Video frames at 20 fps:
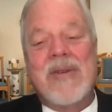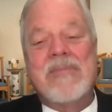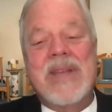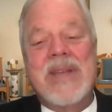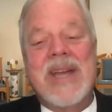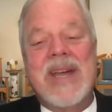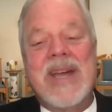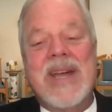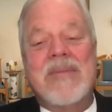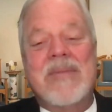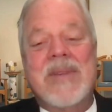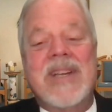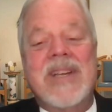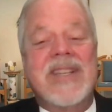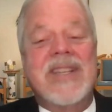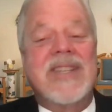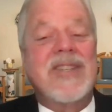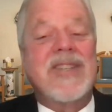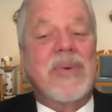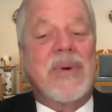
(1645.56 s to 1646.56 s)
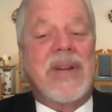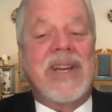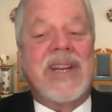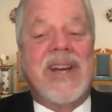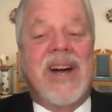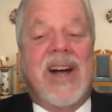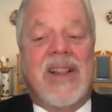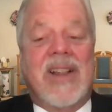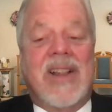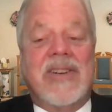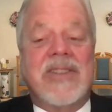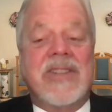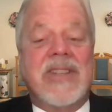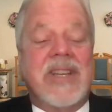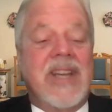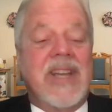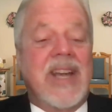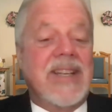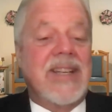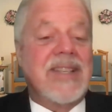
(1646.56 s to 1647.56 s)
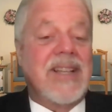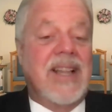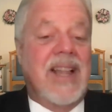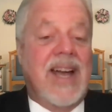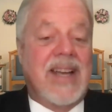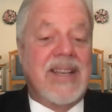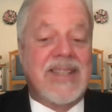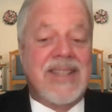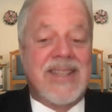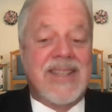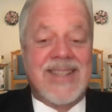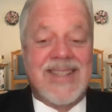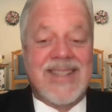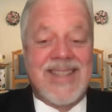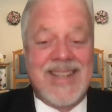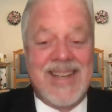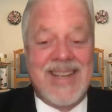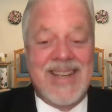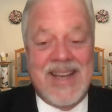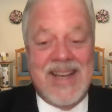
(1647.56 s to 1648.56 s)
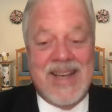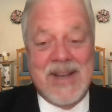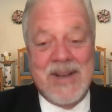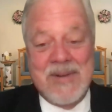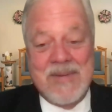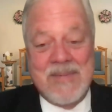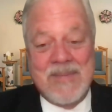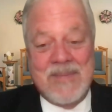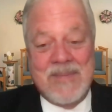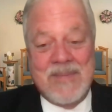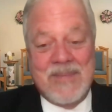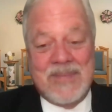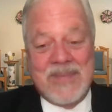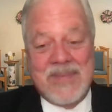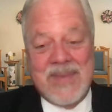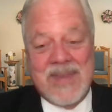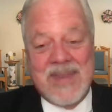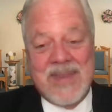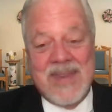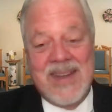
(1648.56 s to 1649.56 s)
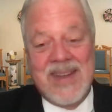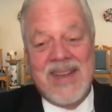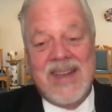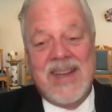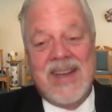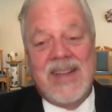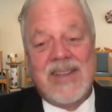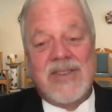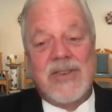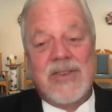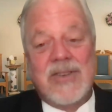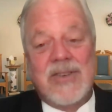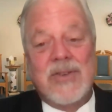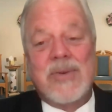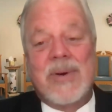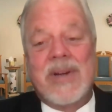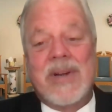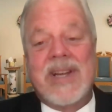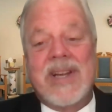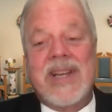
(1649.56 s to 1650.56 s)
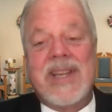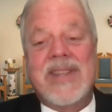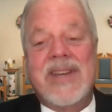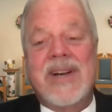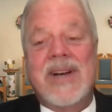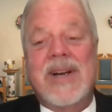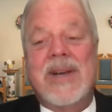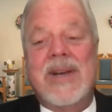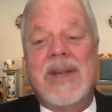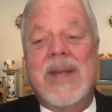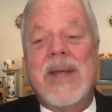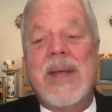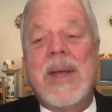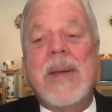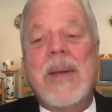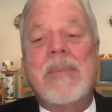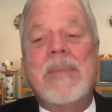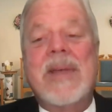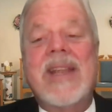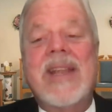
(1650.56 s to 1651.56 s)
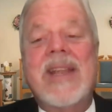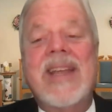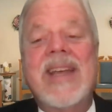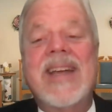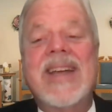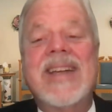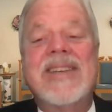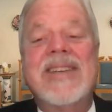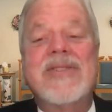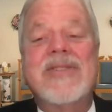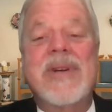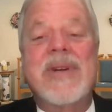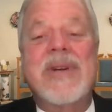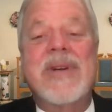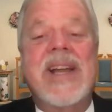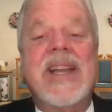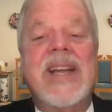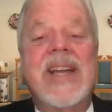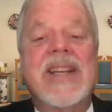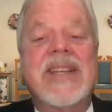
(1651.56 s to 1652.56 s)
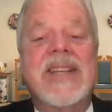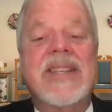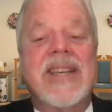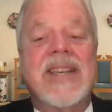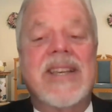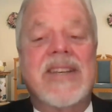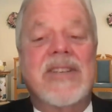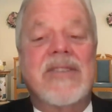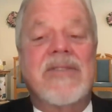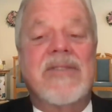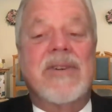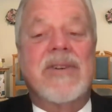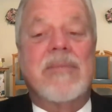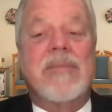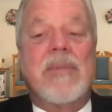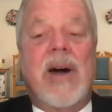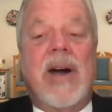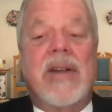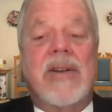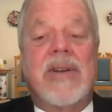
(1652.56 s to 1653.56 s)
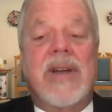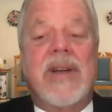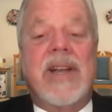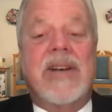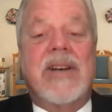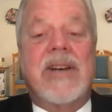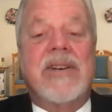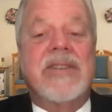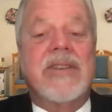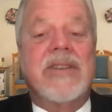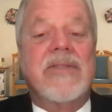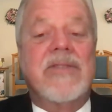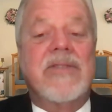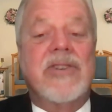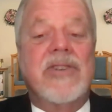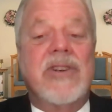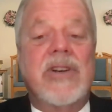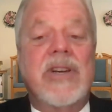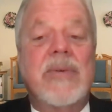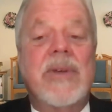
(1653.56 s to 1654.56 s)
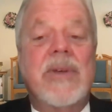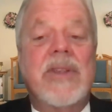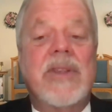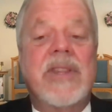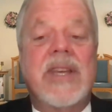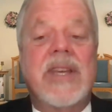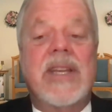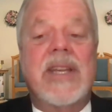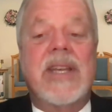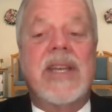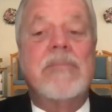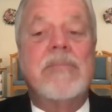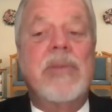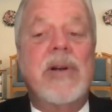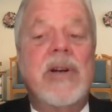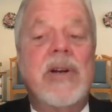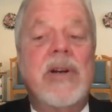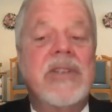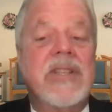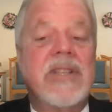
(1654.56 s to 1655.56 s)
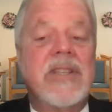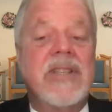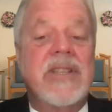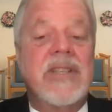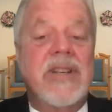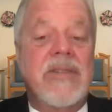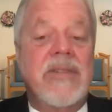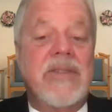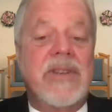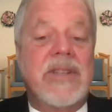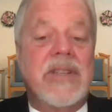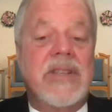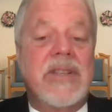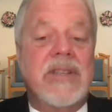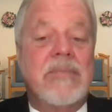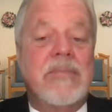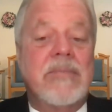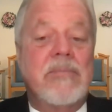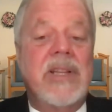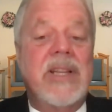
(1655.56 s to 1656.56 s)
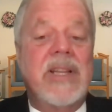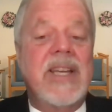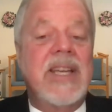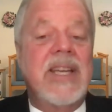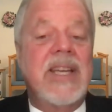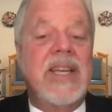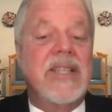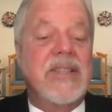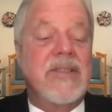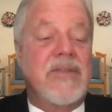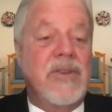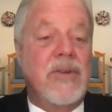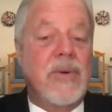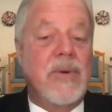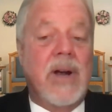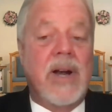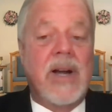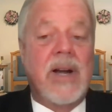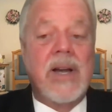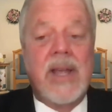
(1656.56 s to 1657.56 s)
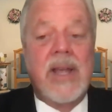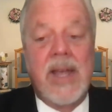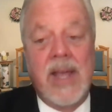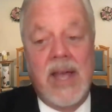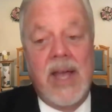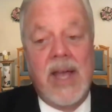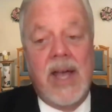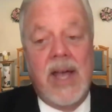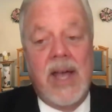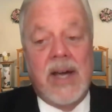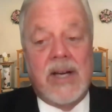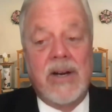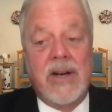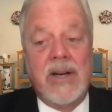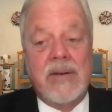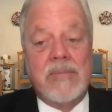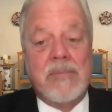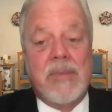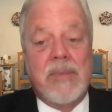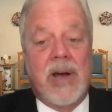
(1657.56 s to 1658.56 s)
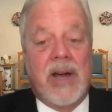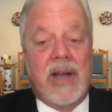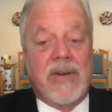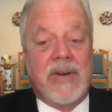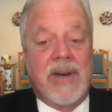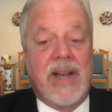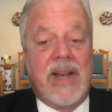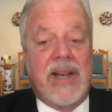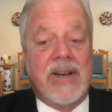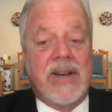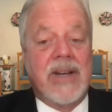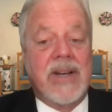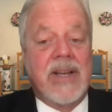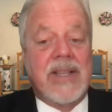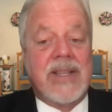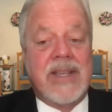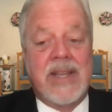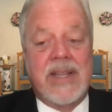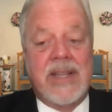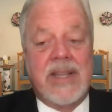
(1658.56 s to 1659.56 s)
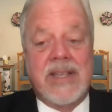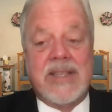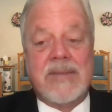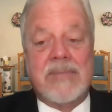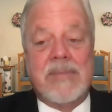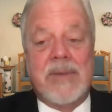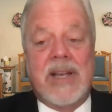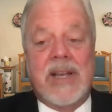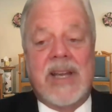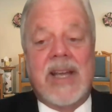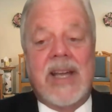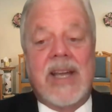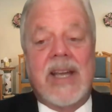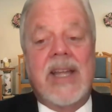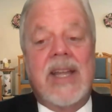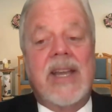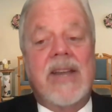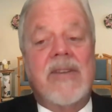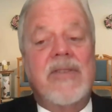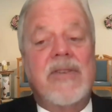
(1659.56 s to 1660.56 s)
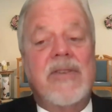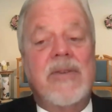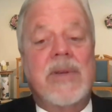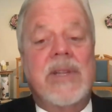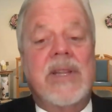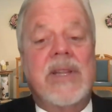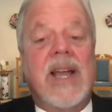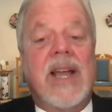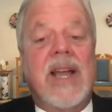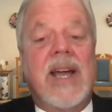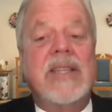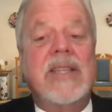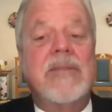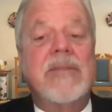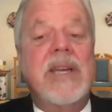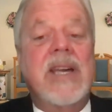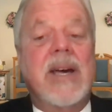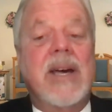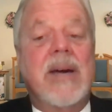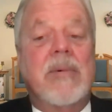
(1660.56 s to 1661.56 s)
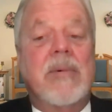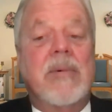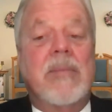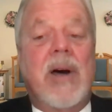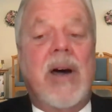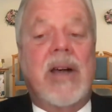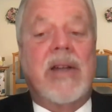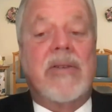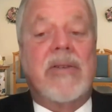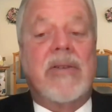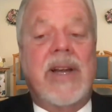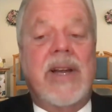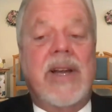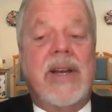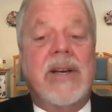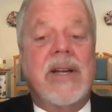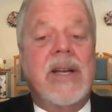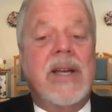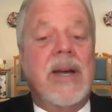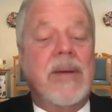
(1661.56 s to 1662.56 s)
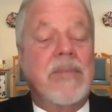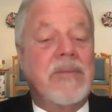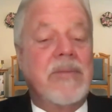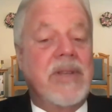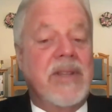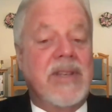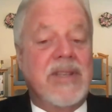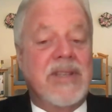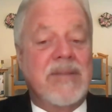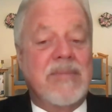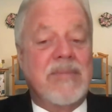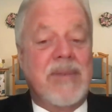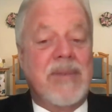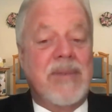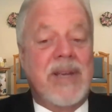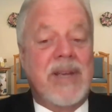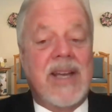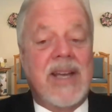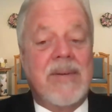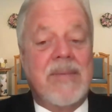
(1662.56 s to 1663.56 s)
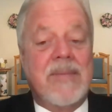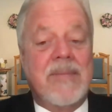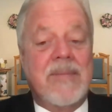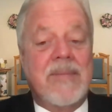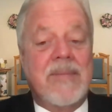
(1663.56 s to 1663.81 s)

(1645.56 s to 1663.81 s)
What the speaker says: p.m. It's $20. The next class is today. June 23rd, meeting and training session for moderators of Journey Within in-person services. Please, if you are a current moderator, attend this meeting. And if you would like to become a moderator, come to this meeting.